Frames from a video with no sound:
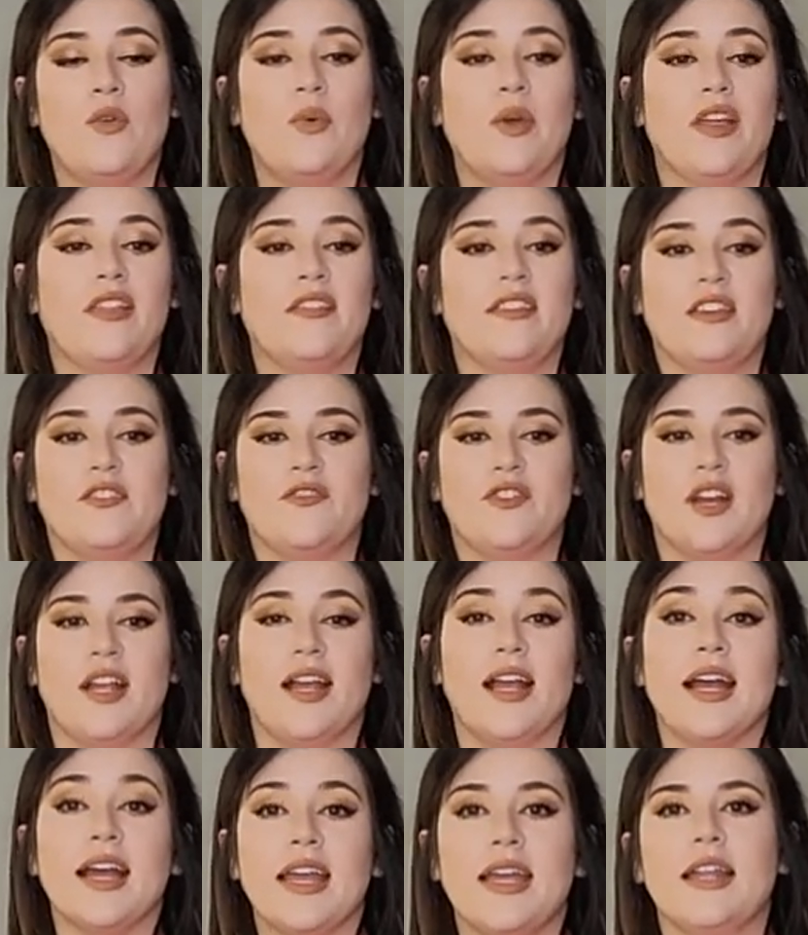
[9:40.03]
with different
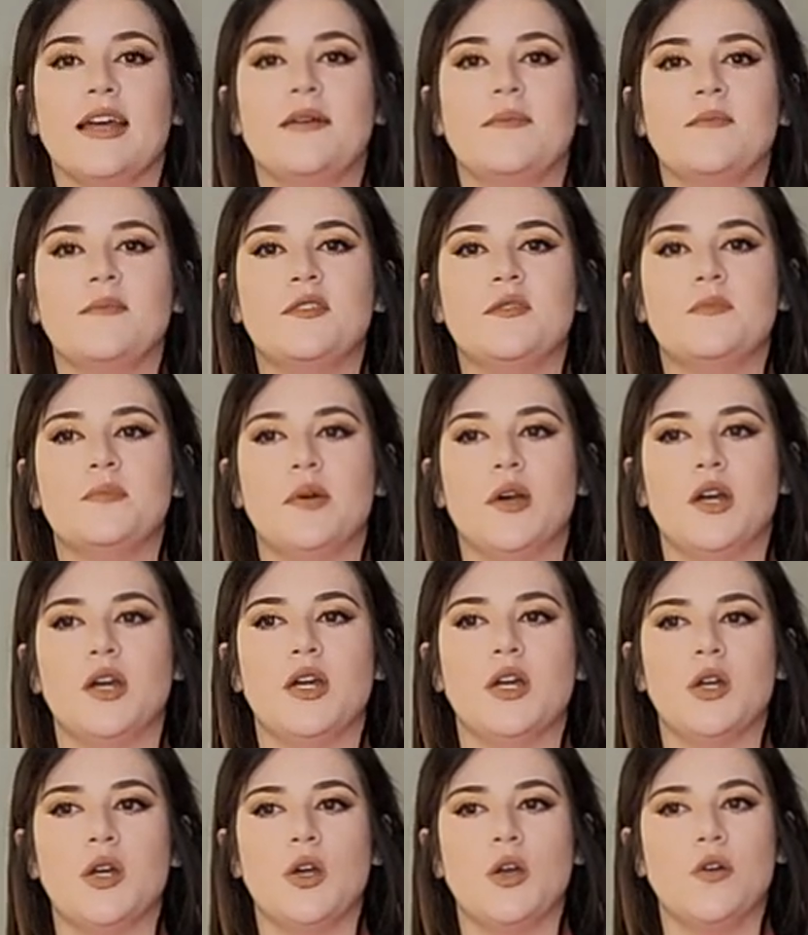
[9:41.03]
items,
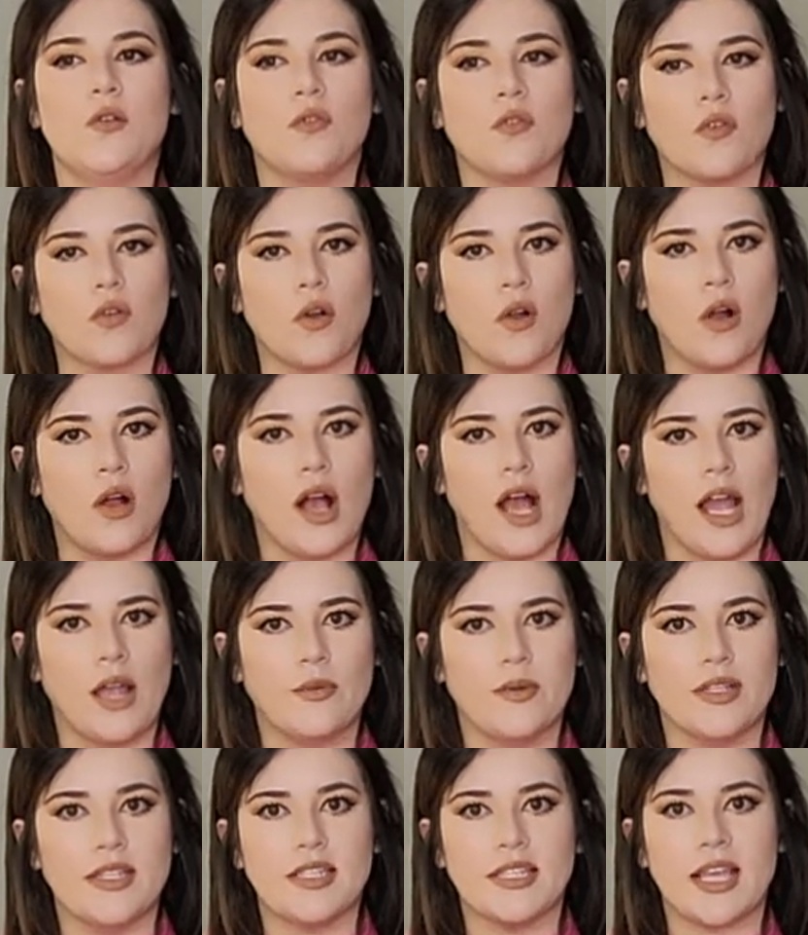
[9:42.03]
but overall I
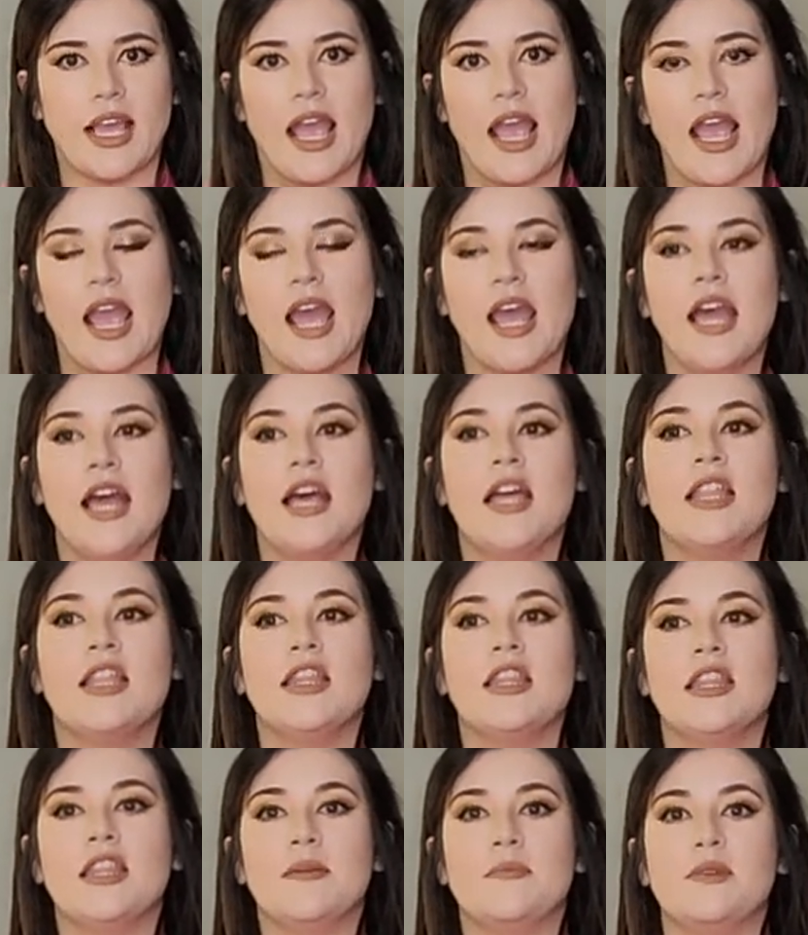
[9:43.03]
would say
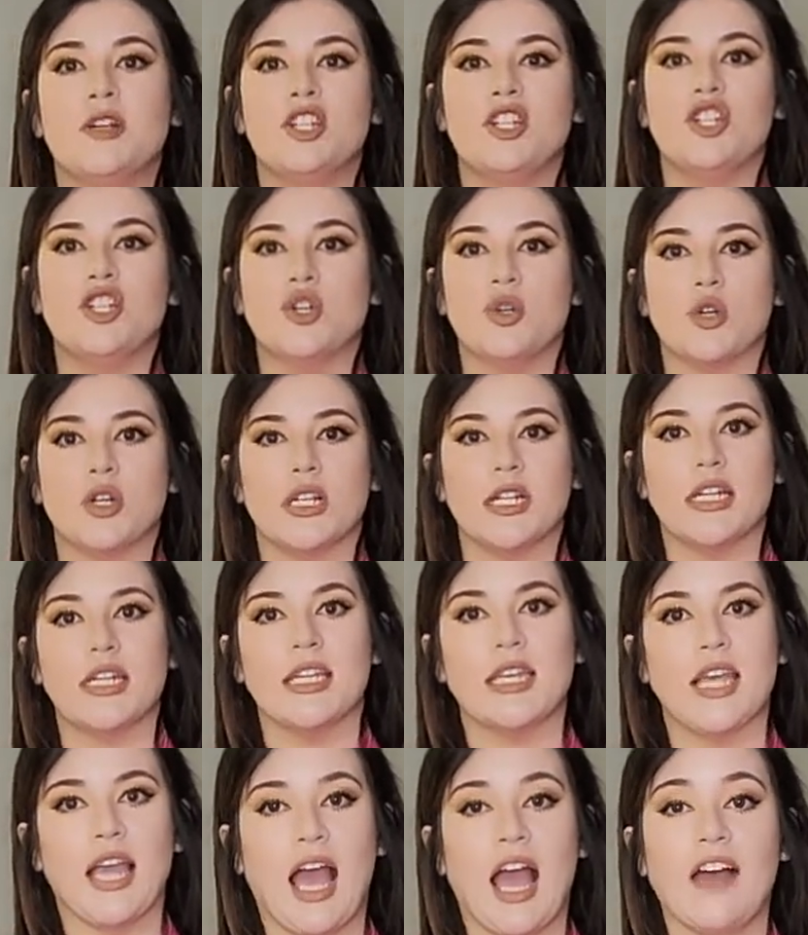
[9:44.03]
the
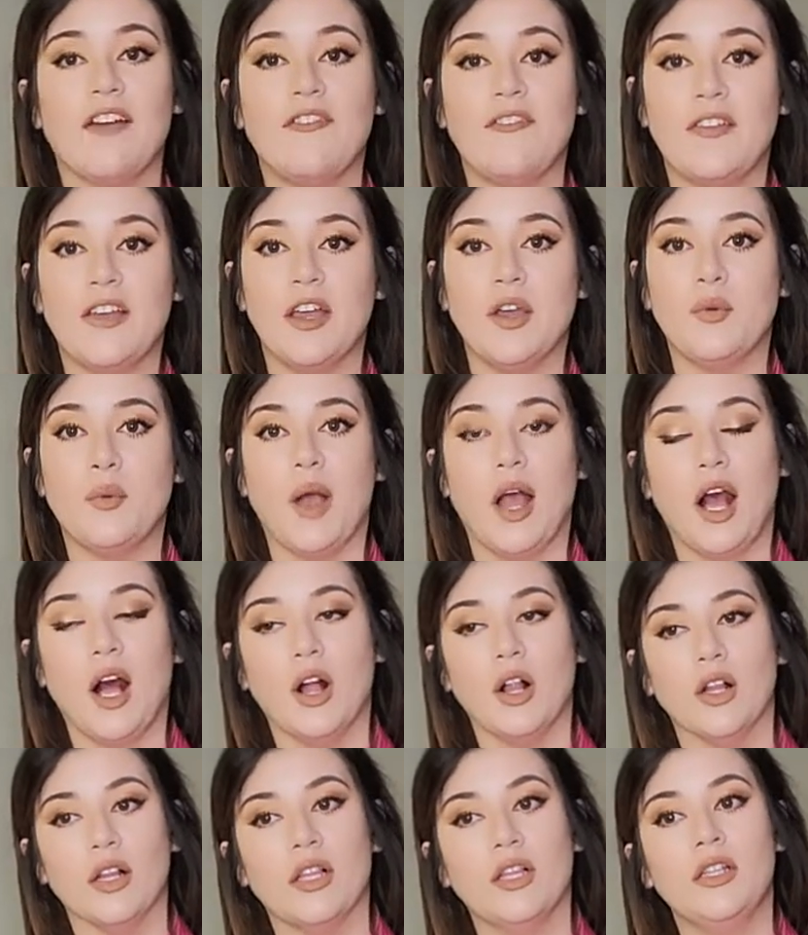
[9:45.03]
majority have fit
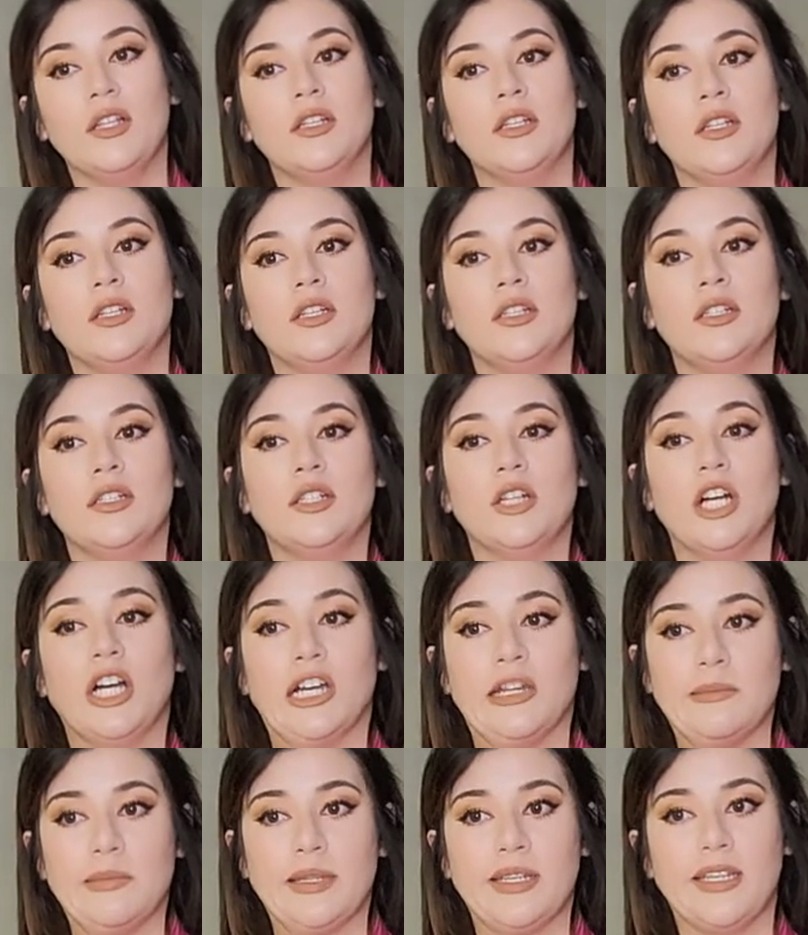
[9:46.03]
well
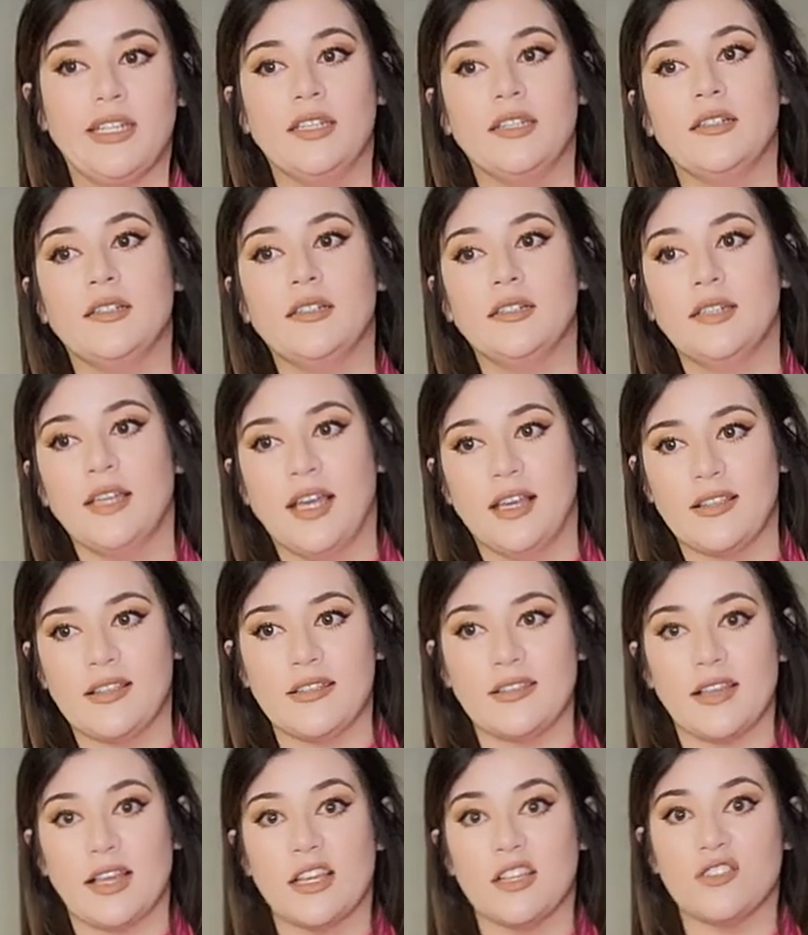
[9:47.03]
on me as
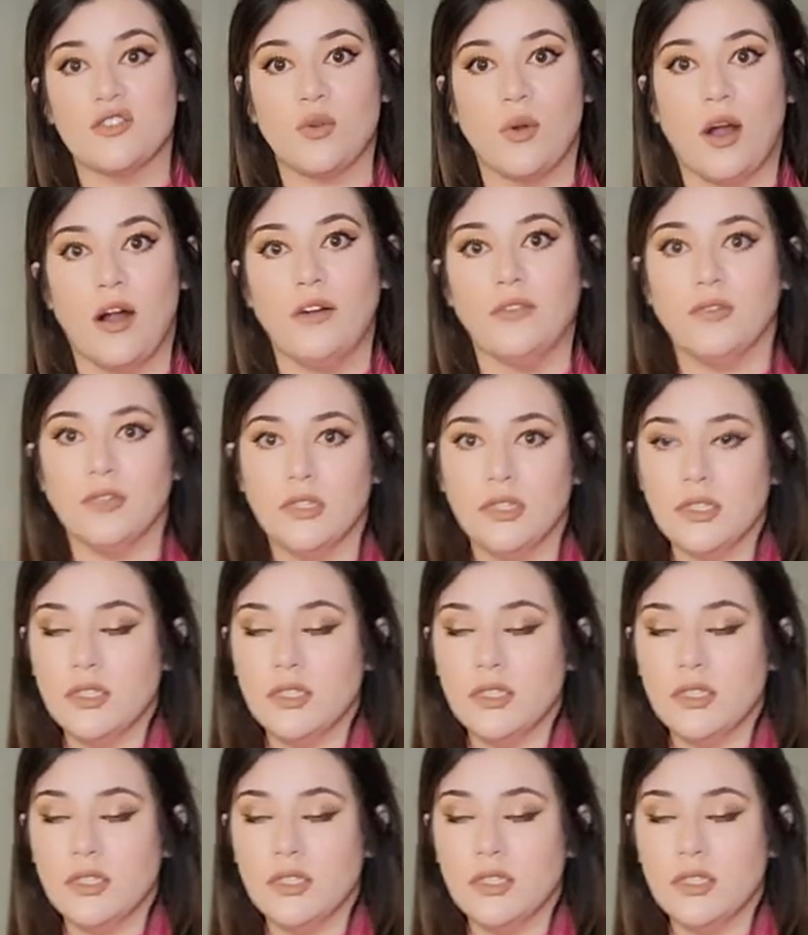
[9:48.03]
a size 12.